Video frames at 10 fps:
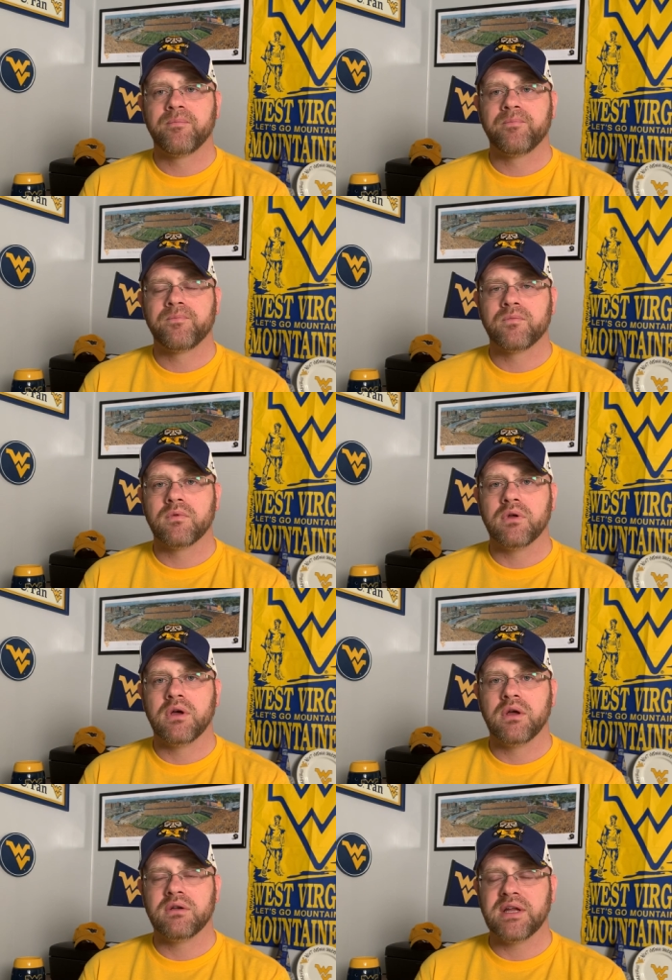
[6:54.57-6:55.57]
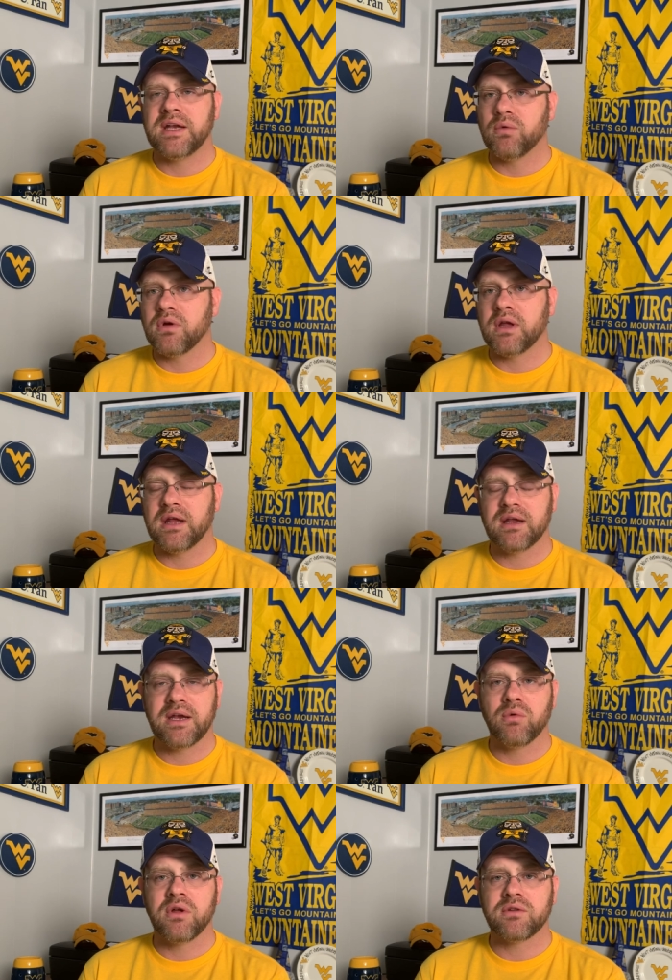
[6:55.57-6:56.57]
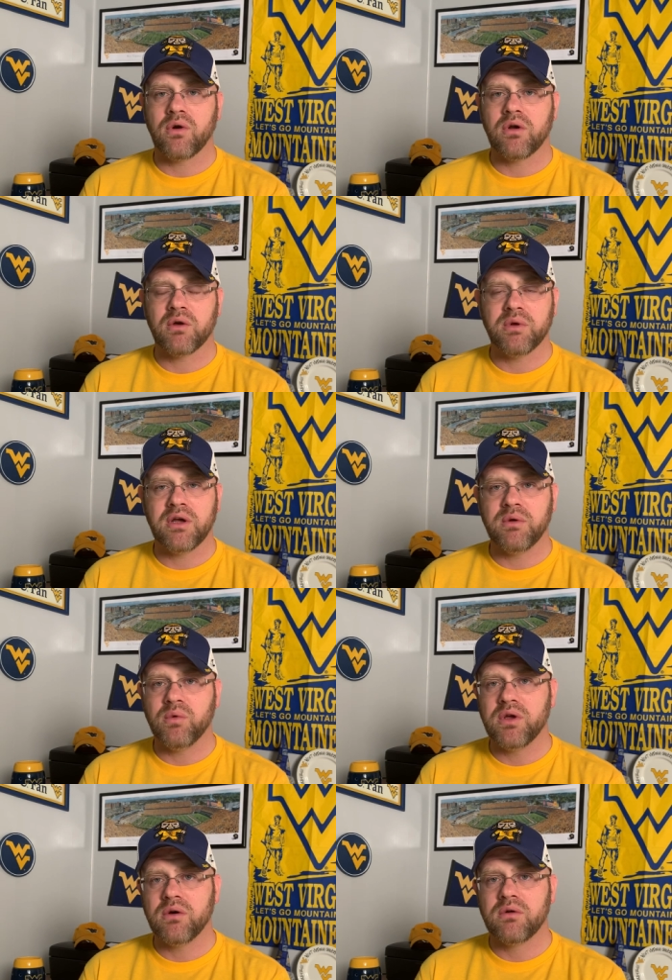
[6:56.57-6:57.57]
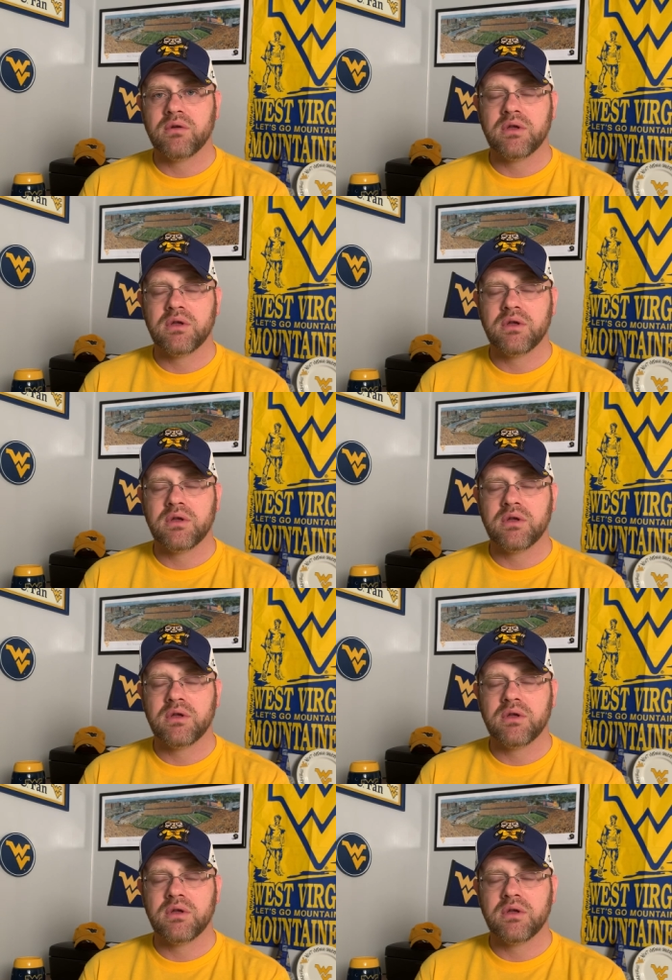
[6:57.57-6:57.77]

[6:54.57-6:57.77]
uh, Leddie run and Leddie runs hard like we know he will.